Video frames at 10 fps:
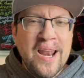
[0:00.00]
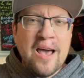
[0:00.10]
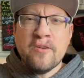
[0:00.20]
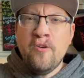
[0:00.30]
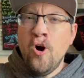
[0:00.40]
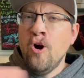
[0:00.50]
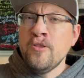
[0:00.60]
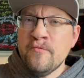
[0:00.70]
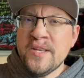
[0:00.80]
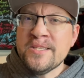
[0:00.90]
out of
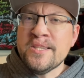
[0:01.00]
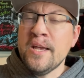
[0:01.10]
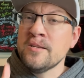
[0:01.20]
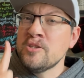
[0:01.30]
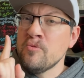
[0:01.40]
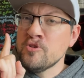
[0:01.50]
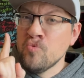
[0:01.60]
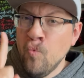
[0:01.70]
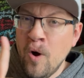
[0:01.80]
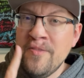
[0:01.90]
all of these things, there is
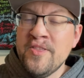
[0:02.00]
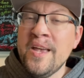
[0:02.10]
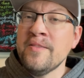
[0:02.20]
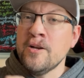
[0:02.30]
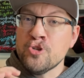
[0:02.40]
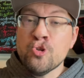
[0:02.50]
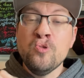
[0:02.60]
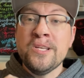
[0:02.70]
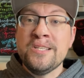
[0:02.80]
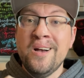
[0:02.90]
one thing that
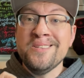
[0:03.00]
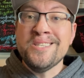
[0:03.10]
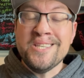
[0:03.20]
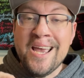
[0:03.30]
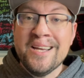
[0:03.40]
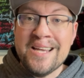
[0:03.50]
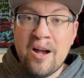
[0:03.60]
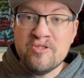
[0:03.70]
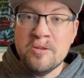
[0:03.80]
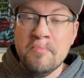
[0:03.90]
truly does stand
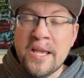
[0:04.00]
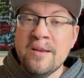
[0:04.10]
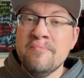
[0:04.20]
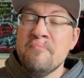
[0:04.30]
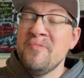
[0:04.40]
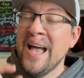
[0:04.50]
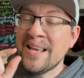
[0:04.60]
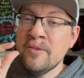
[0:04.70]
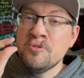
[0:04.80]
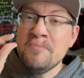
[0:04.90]
out to me that
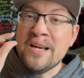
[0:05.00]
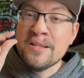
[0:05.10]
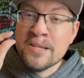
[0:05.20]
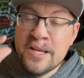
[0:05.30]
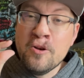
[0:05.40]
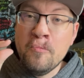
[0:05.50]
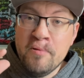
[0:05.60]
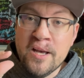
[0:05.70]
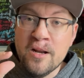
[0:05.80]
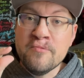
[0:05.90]
gives me a little
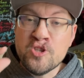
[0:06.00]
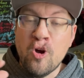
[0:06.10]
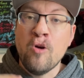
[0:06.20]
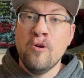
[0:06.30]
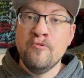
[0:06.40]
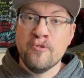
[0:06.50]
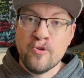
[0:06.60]
bit of sorrow for